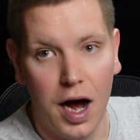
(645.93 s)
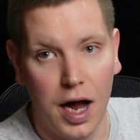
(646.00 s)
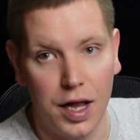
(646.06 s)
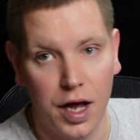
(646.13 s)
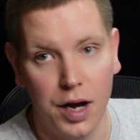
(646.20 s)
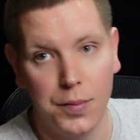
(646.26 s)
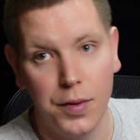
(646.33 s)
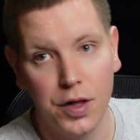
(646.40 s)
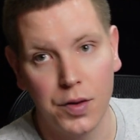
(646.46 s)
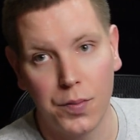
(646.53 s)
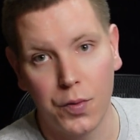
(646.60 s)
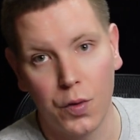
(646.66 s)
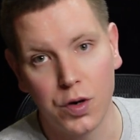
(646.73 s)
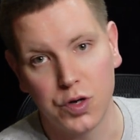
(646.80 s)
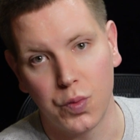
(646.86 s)
A lot of
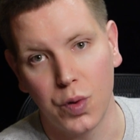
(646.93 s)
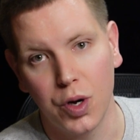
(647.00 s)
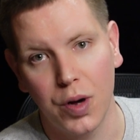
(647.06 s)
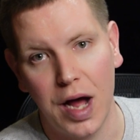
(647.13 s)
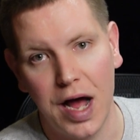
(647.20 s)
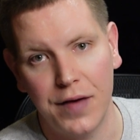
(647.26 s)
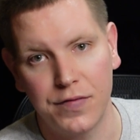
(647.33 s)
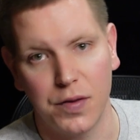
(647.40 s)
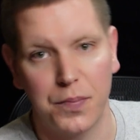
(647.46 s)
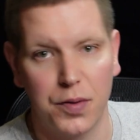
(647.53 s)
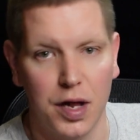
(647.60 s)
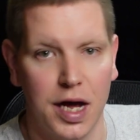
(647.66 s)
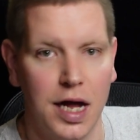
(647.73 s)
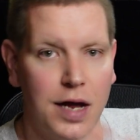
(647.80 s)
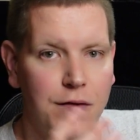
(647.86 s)
motherboards will have the
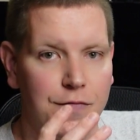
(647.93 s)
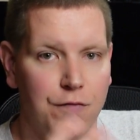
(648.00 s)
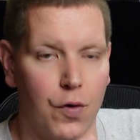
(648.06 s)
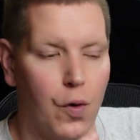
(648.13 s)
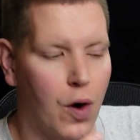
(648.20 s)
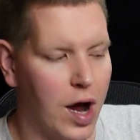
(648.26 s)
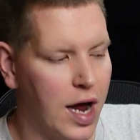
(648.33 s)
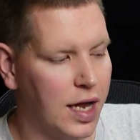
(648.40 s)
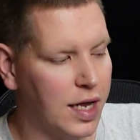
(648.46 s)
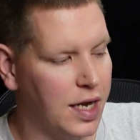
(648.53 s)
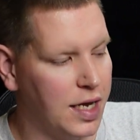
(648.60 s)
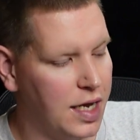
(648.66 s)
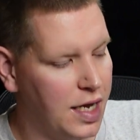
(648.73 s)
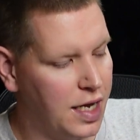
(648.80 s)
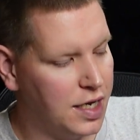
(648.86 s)
plain 4
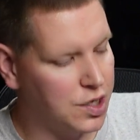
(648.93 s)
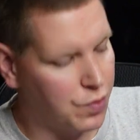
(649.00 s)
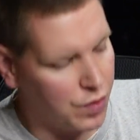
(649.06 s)
LEDs,